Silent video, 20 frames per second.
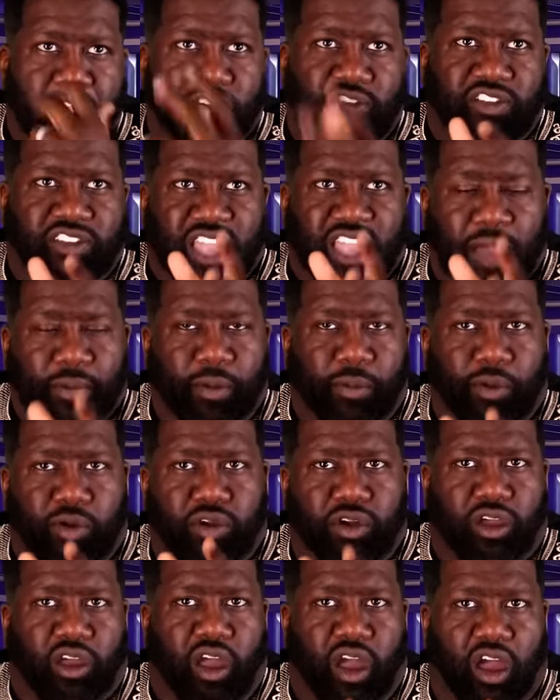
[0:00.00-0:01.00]
every time I'm
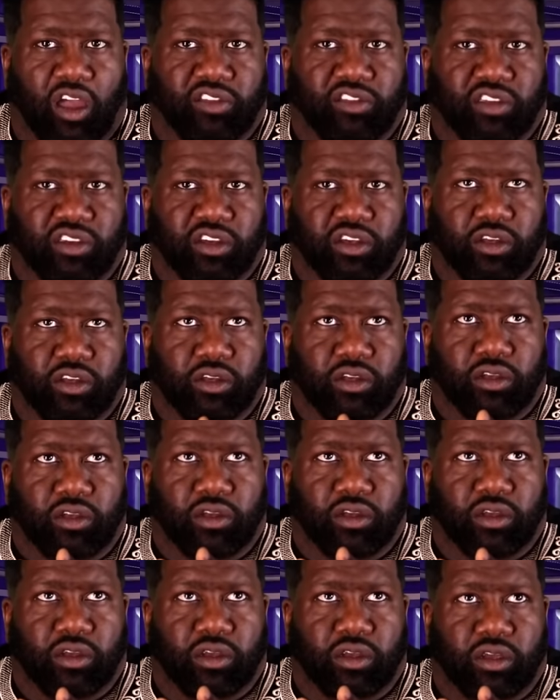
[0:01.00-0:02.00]
on the continent,
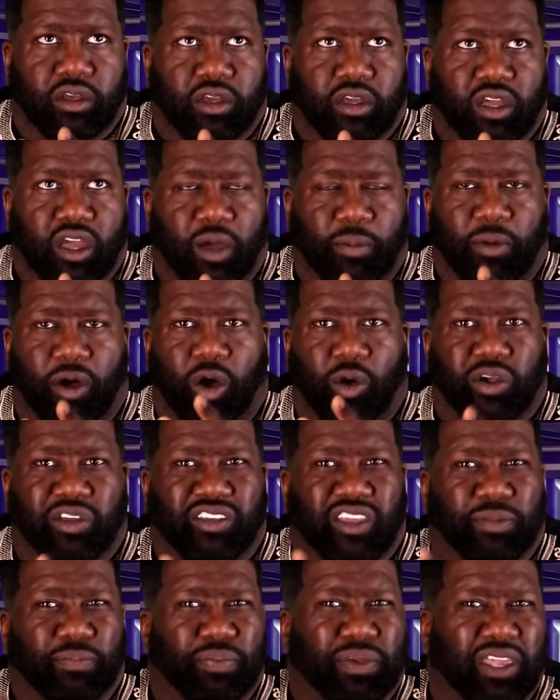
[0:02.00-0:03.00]
I'm
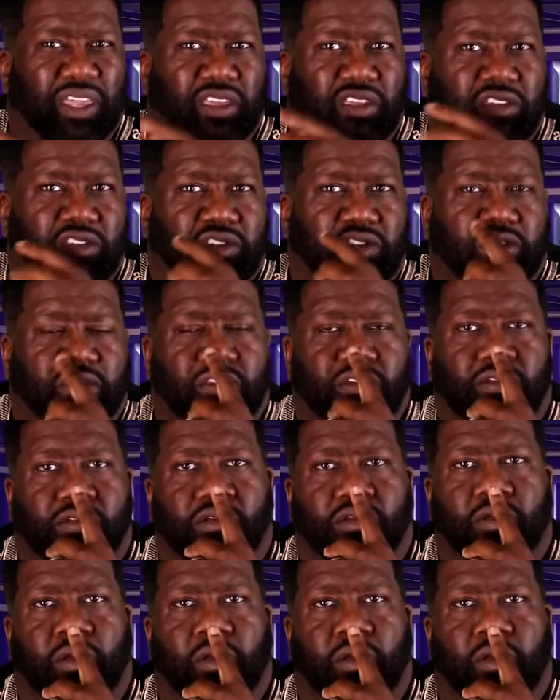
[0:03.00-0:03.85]
always at peace.